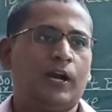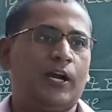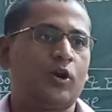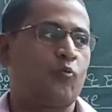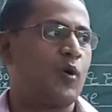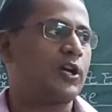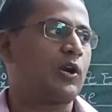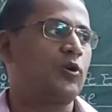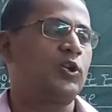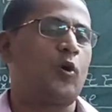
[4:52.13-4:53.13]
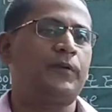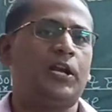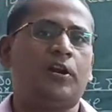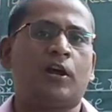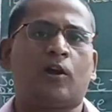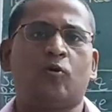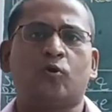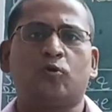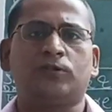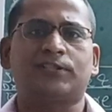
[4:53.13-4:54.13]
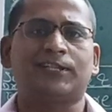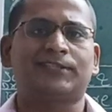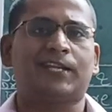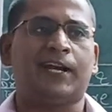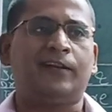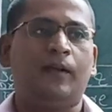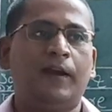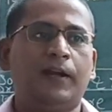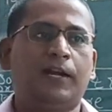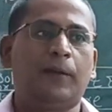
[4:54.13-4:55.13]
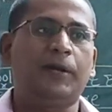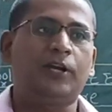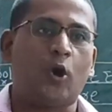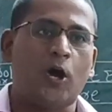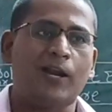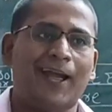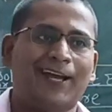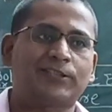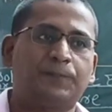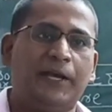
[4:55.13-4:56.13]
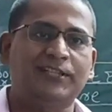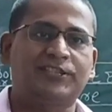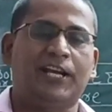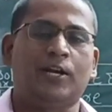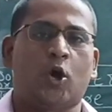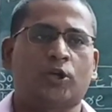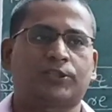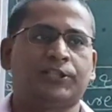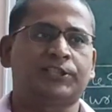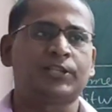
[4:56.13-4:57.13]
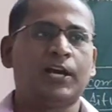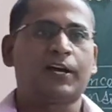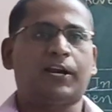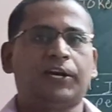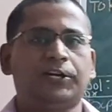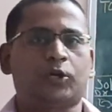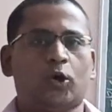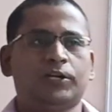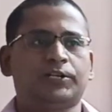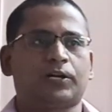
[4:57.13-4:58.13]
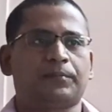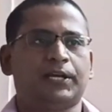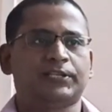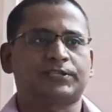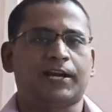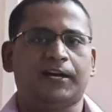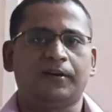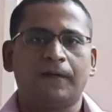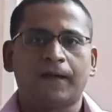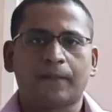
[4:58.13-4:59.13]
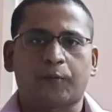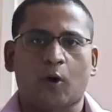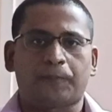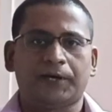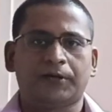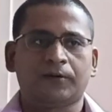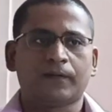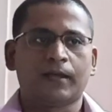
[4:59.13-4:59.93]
and what our nominal account rule says that debit all expense and losses, credit all income gains and profit.